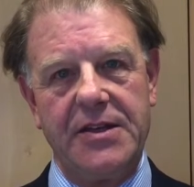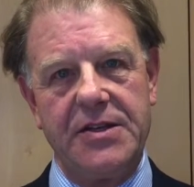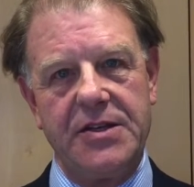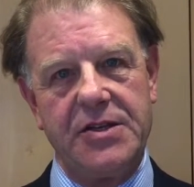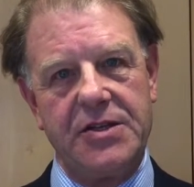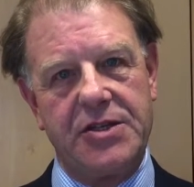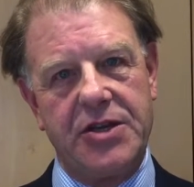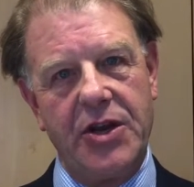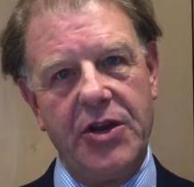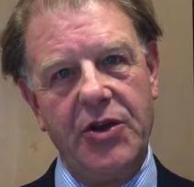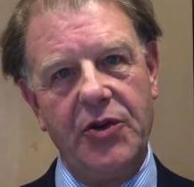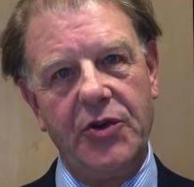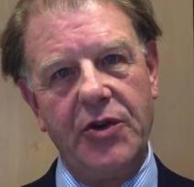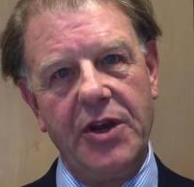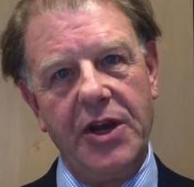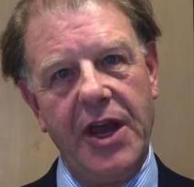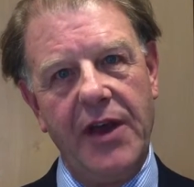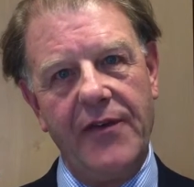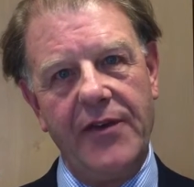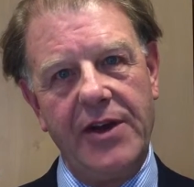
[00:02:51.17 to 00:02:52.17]
So you can
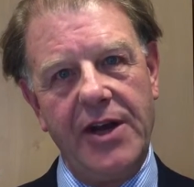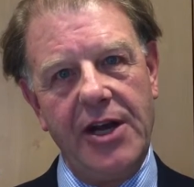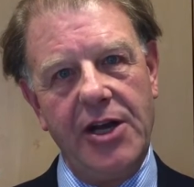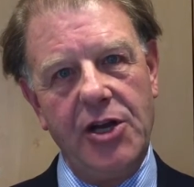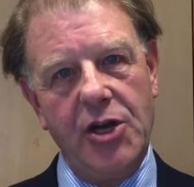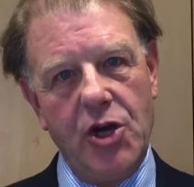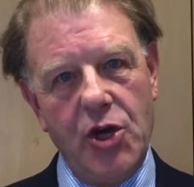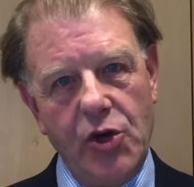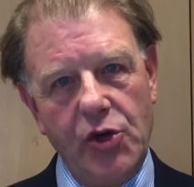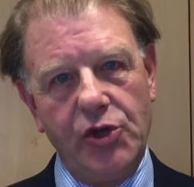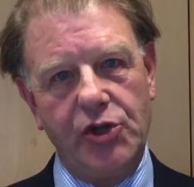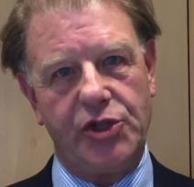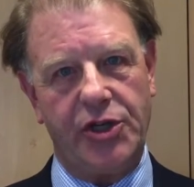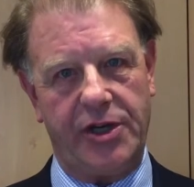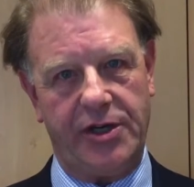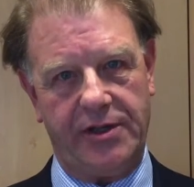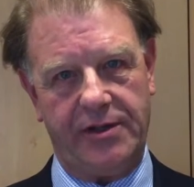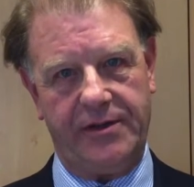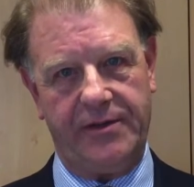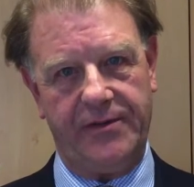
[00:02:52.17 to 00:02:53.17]
give an
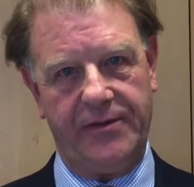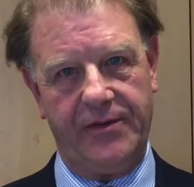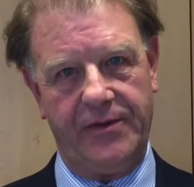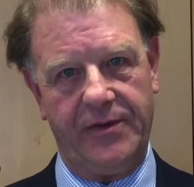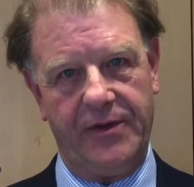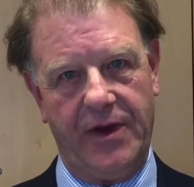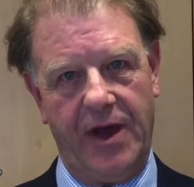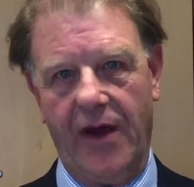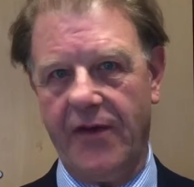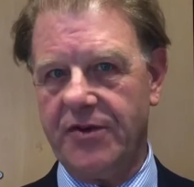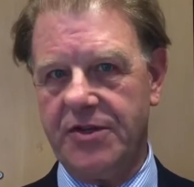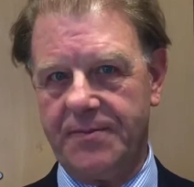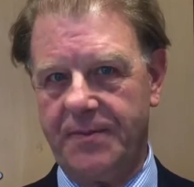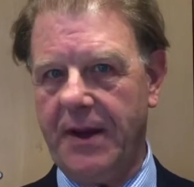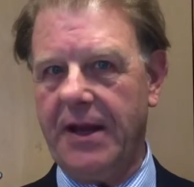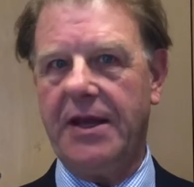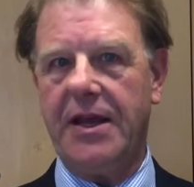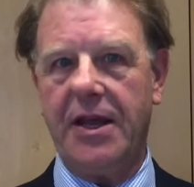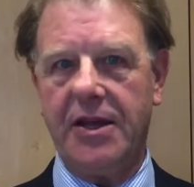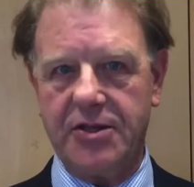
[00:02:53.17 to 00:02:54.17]
illusion of
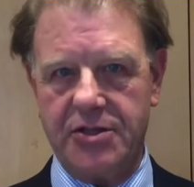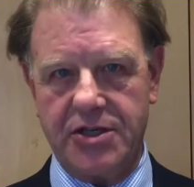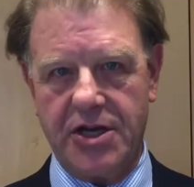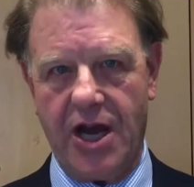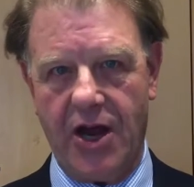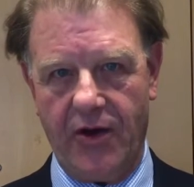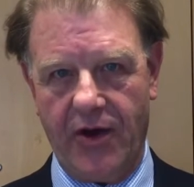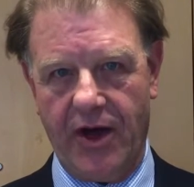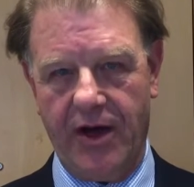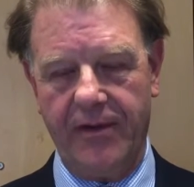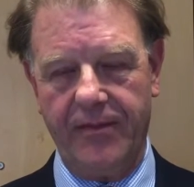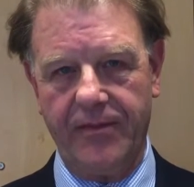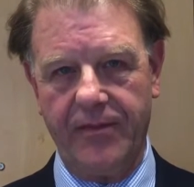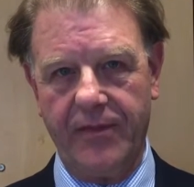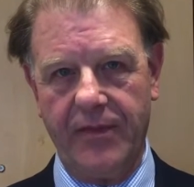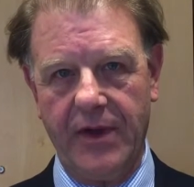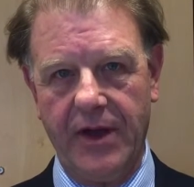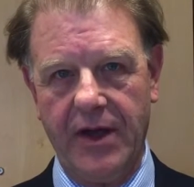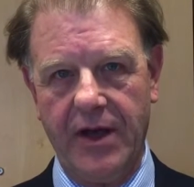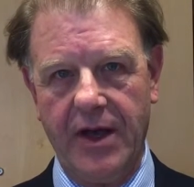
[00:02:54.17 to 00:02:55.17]
speaking slower
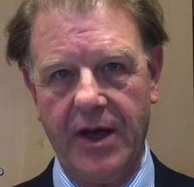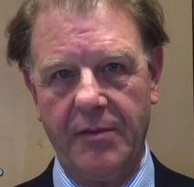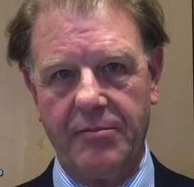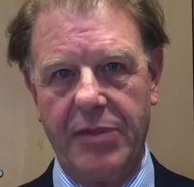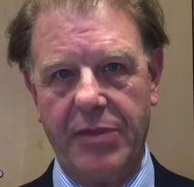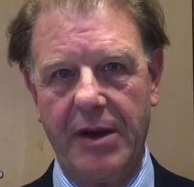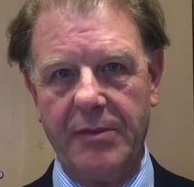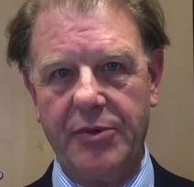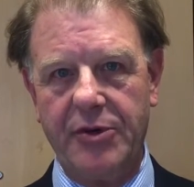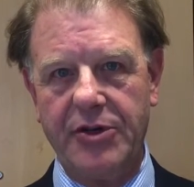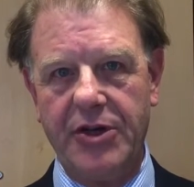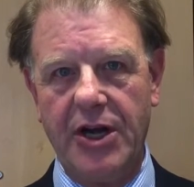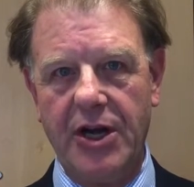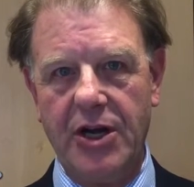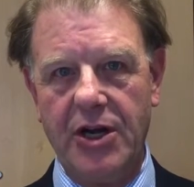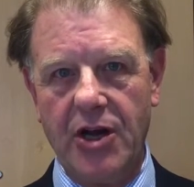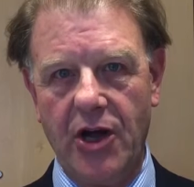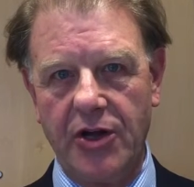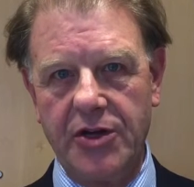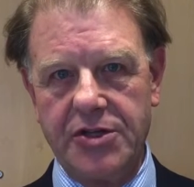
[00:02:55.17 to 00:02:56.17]
by putting
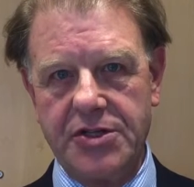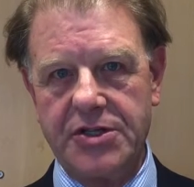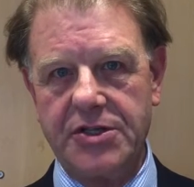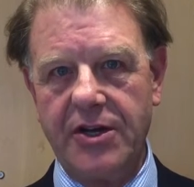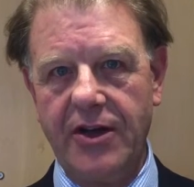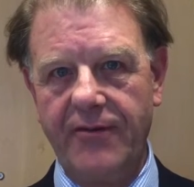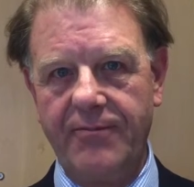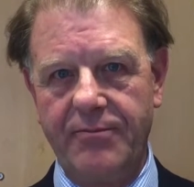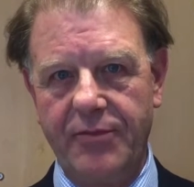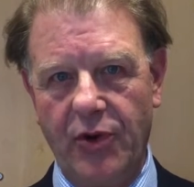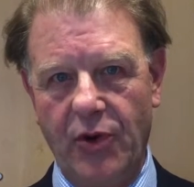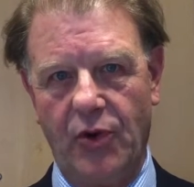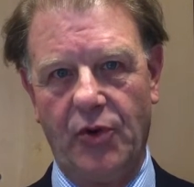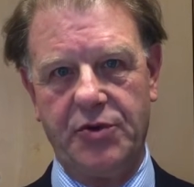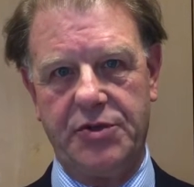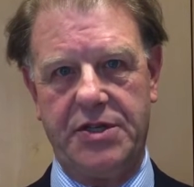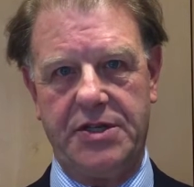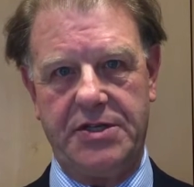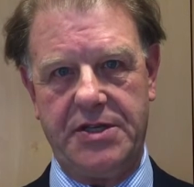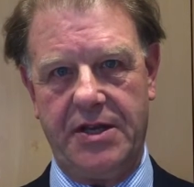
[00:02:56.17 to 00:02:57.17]
lots of
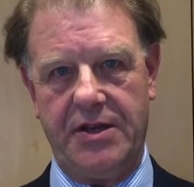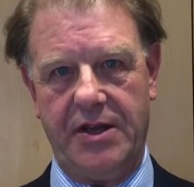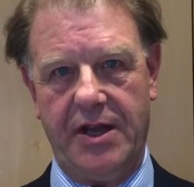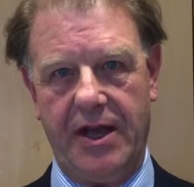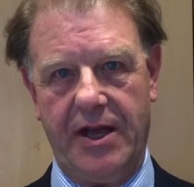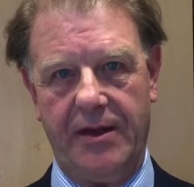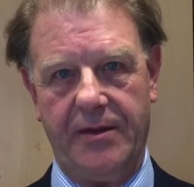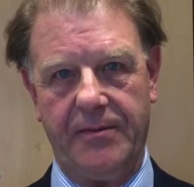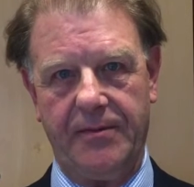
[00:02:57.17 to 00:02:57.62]
pauses in there.